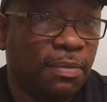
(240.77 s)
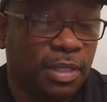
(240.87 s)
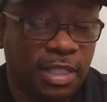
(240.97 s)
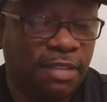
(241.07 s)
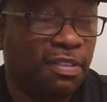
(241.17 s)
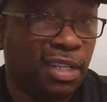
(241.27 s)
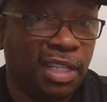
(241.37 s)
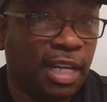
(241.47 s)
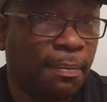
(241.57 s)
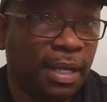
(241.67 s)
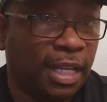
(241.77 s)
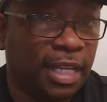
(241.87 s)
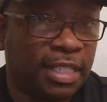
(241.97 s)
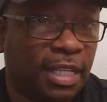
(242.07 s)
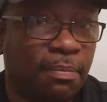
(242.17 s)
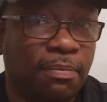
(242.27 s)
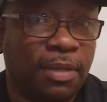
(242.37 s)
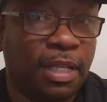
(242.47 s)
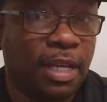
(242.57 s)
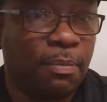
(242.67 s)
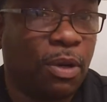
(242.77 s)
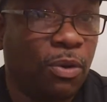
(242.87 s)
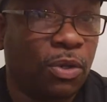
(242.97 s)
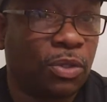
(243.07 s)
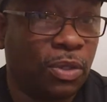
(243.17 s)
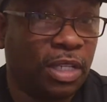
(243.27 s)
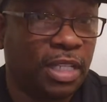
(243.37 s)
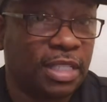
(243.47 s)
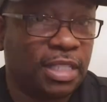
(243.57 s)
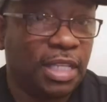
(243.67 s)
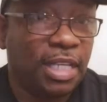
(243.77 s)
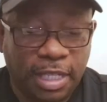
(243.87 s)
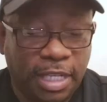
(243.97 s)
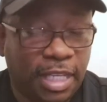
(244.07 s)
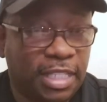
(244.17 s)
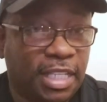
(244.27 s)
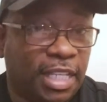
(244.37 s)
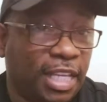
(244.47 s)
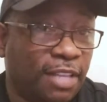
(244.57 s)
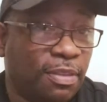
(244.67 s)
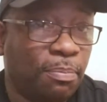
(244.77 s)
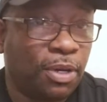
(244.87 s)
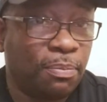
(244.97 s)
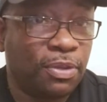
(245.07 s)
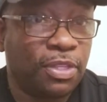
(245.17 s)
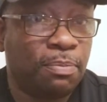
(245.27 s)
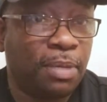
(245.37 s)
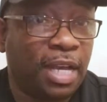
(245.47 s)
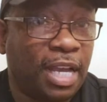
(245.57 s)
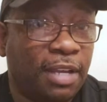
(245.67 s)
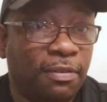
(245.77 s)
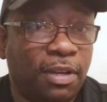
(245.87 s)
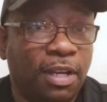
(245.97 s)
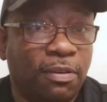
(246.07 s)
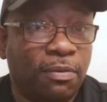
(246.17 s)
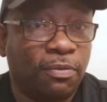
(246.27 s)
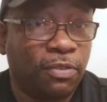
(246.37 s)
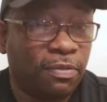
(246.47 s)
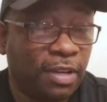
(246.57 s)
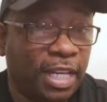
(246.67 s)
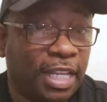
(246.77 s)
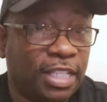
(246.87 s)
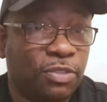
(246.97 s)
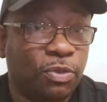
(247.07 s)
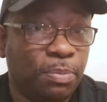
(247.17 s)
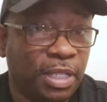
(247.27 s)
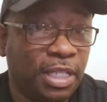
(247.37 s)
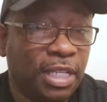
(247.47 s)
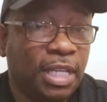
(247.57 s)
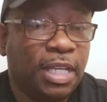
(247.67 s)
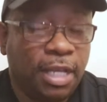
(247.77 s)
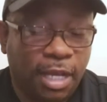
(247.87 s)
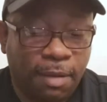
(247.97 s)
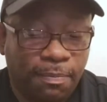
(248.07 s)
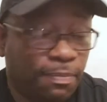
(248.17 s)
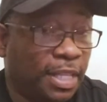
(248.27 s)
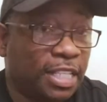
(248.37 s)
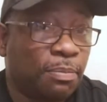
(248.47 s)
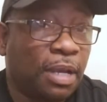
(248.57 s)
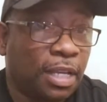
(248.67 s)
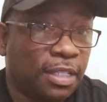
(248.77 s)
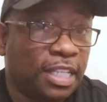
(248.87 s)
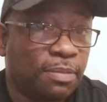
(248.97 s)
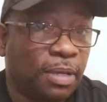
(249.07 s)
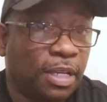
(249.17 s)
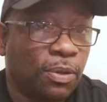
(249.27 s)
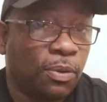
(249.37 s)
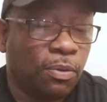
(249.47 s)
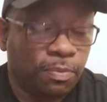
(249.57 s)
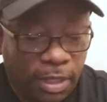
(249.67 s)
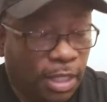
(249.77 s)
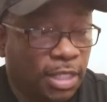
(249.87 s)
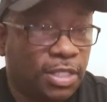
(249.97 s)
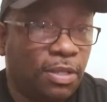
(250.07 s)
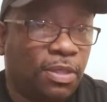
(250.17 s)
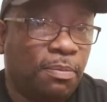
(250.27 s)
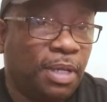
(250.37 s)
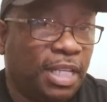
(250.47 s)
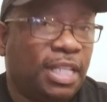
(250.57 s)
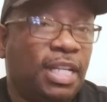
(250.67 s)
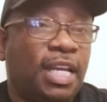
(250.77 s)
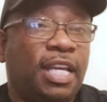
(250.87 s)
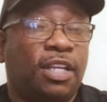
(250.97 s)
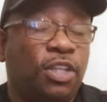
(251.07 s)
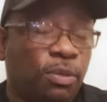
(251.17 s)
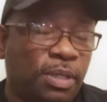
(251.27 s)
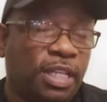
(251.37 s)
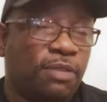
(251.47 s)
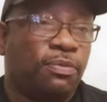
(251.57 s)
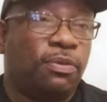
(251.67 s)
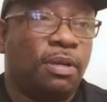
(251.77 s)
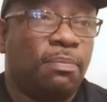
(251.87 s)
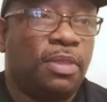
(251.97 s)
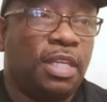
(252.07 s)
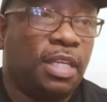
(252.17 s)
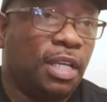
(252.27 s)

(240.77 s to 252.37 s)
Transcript: definitely not my last. I'm hooked on this. And they say they have the BRRRR method: buy, refinance, and repeat. That's my goal. So the money that I had accumulated from the